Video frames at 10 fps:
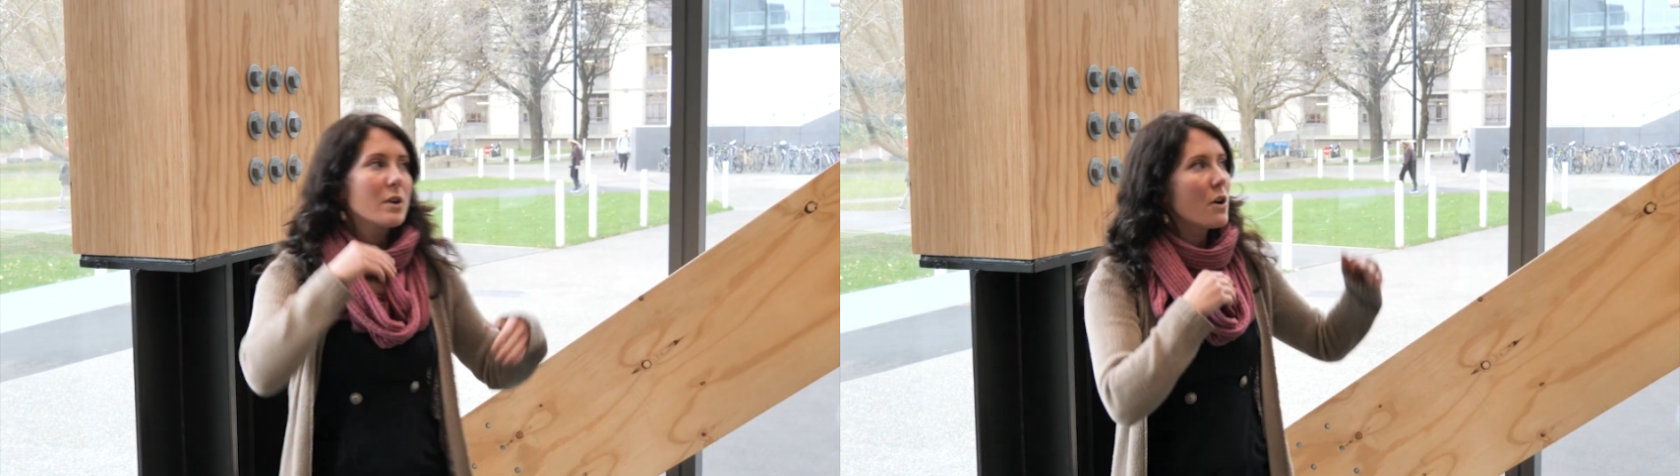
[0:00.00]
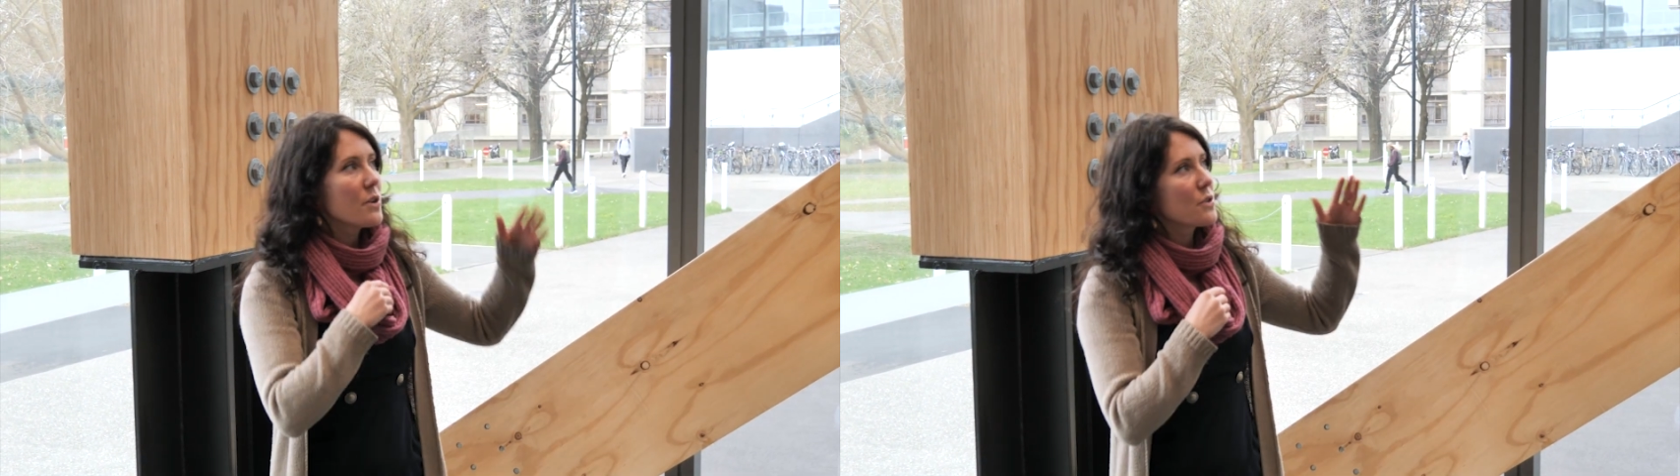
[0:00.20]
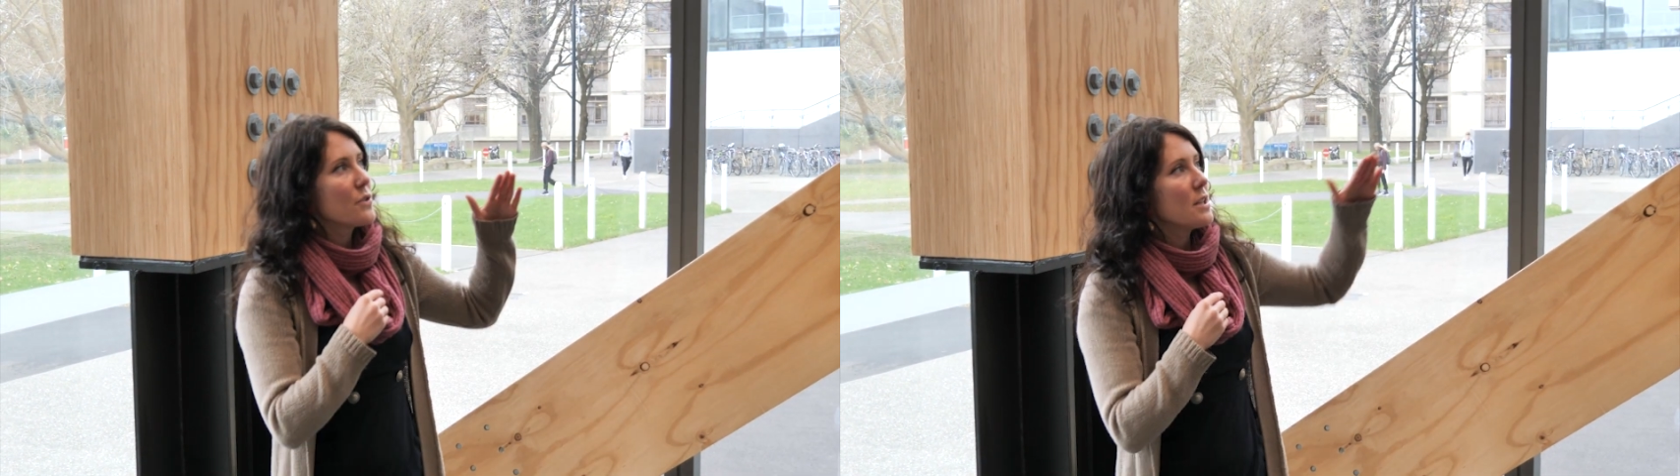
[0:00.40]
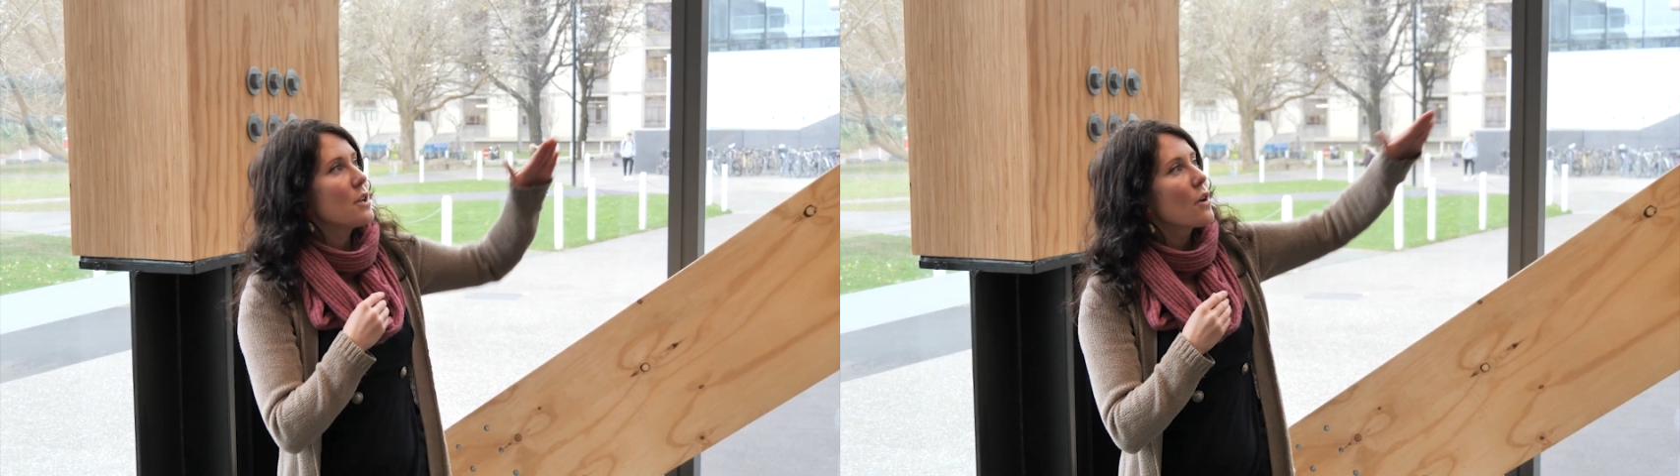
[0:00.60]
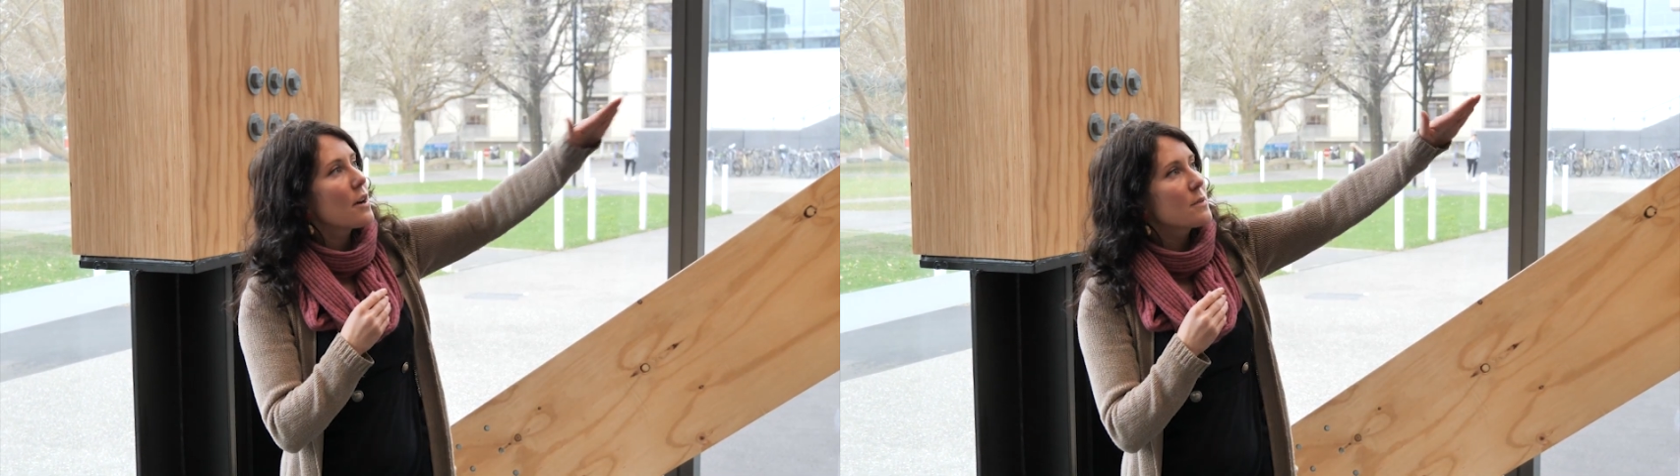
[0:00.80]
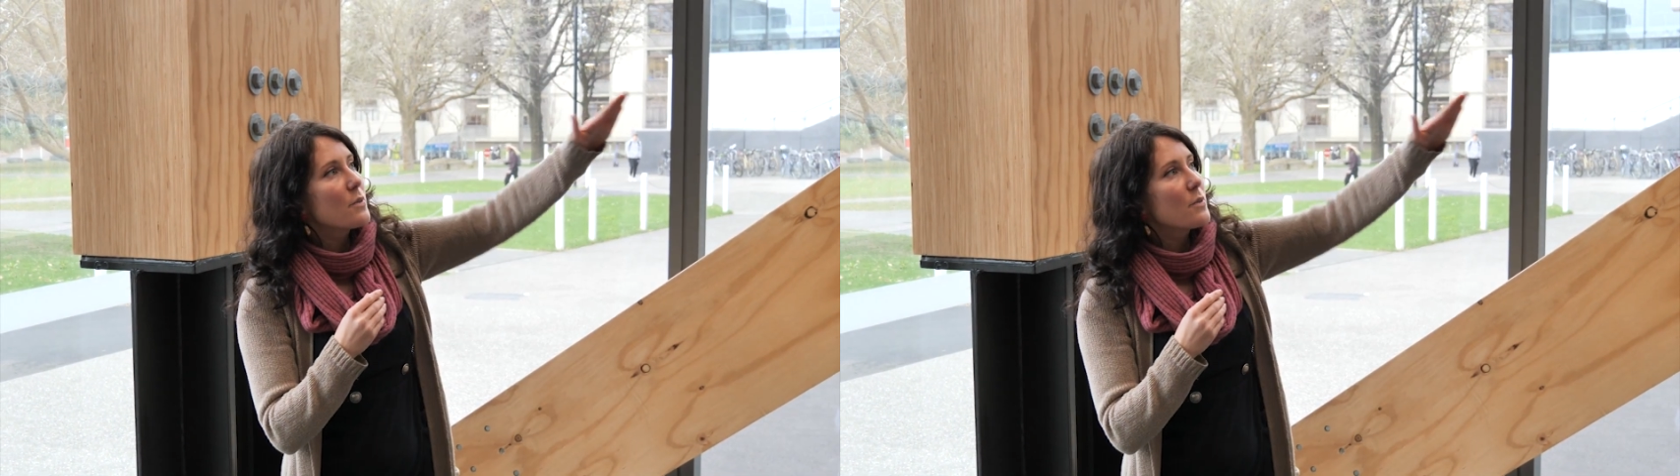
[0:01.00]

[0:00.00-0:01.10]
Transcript: We also see cross